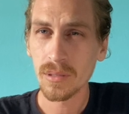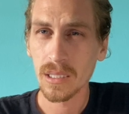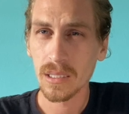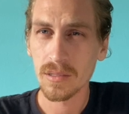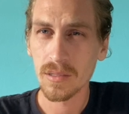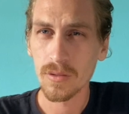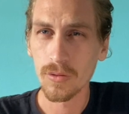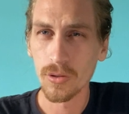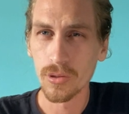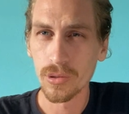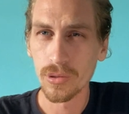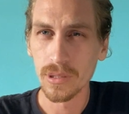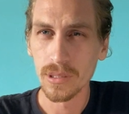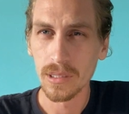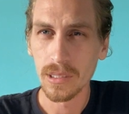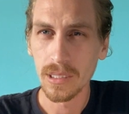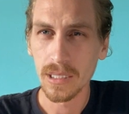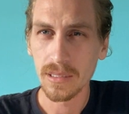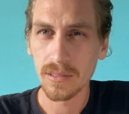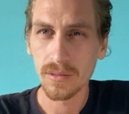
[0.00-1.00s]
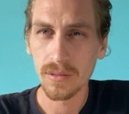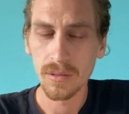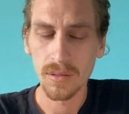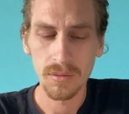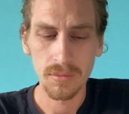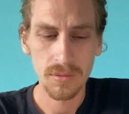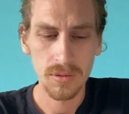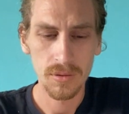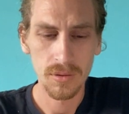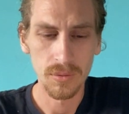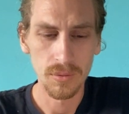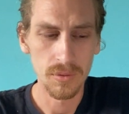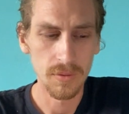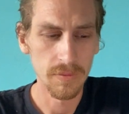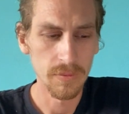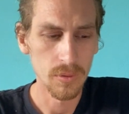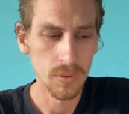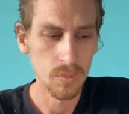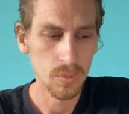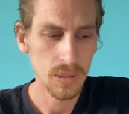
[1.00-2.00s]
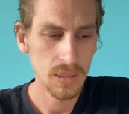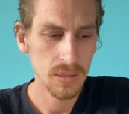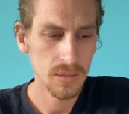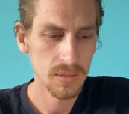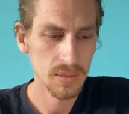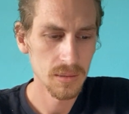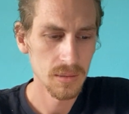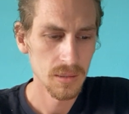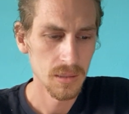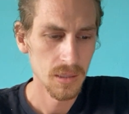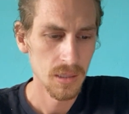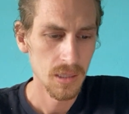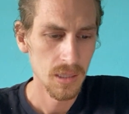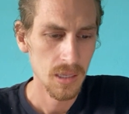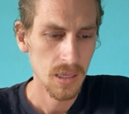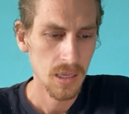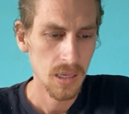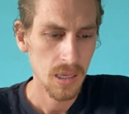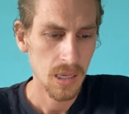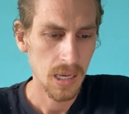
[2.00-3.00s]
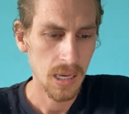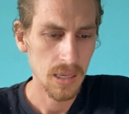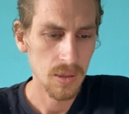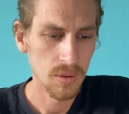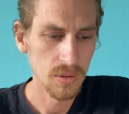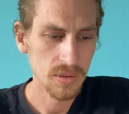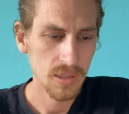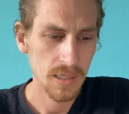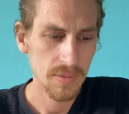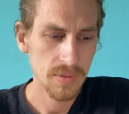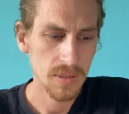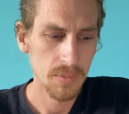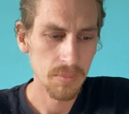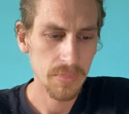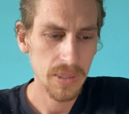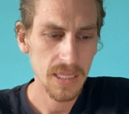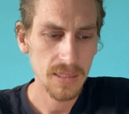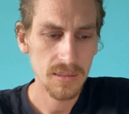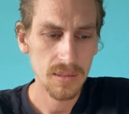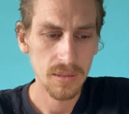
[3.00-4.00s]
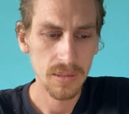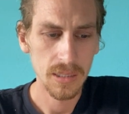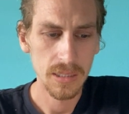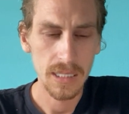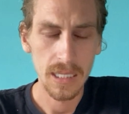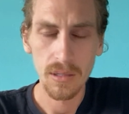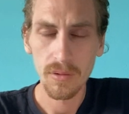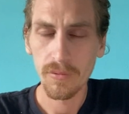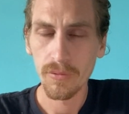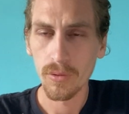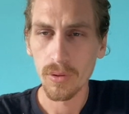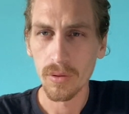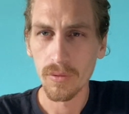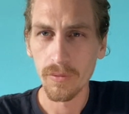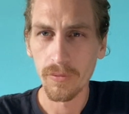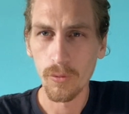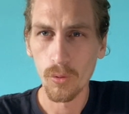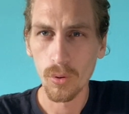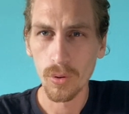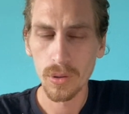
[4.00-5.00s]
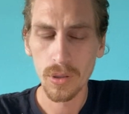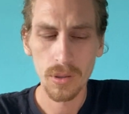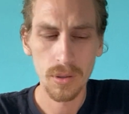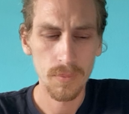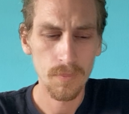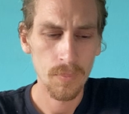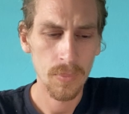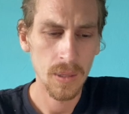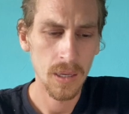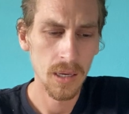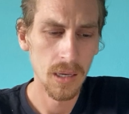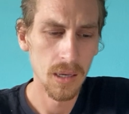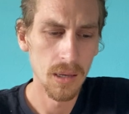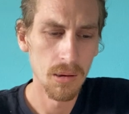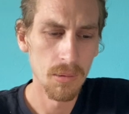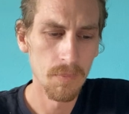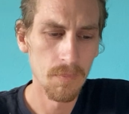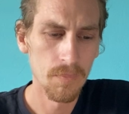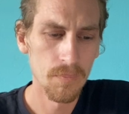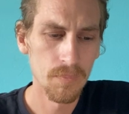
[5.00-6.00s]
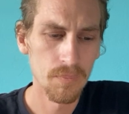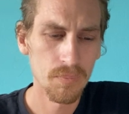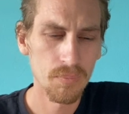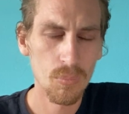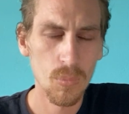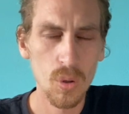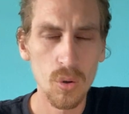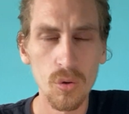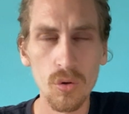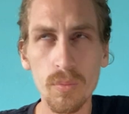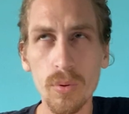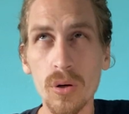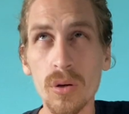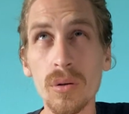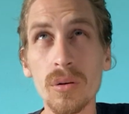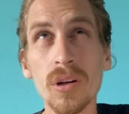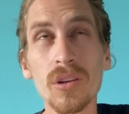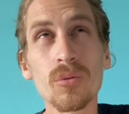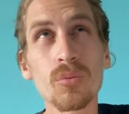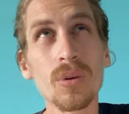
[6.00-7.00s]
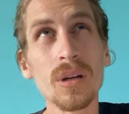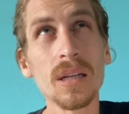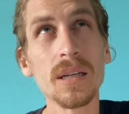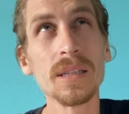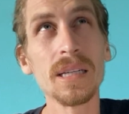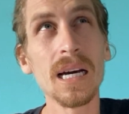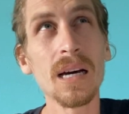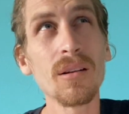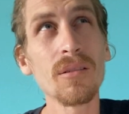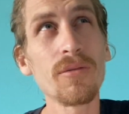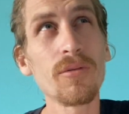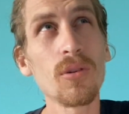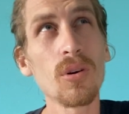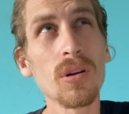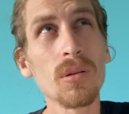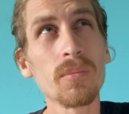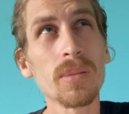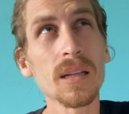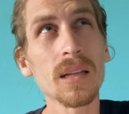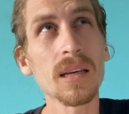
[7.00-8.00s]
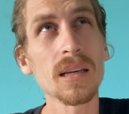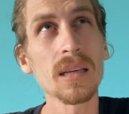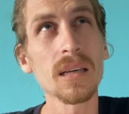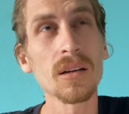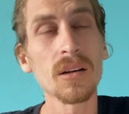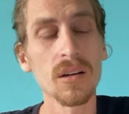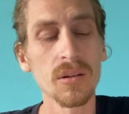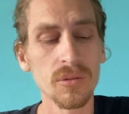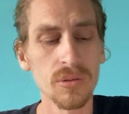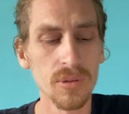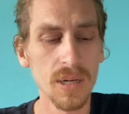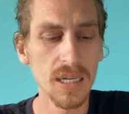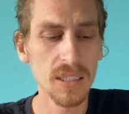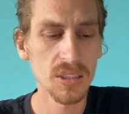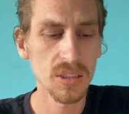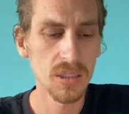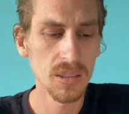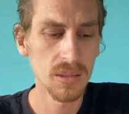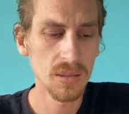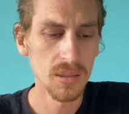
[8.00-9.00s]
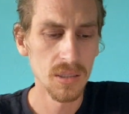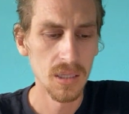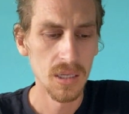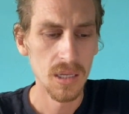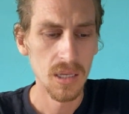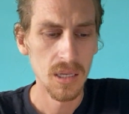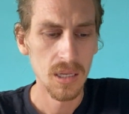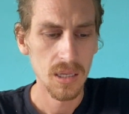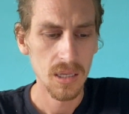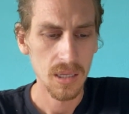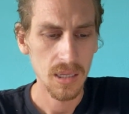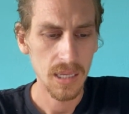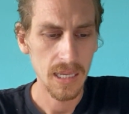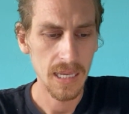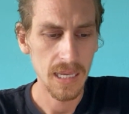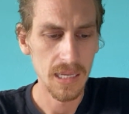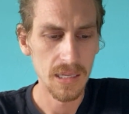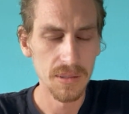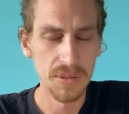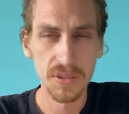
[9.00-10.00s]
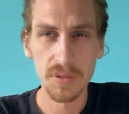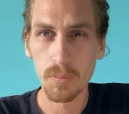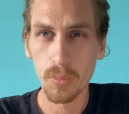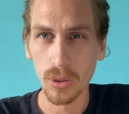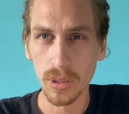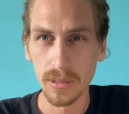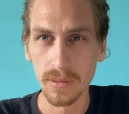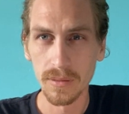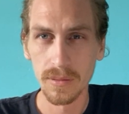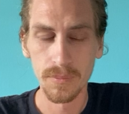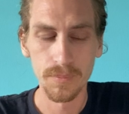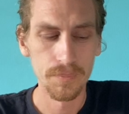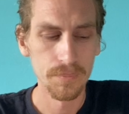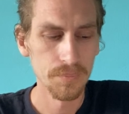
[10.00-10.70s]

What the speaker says: get slaughtered in the next 2 to 4 weeks. I also have some bets on the downfall of Ford. Uber, not really a downfall, but like a contraction, and Sprint.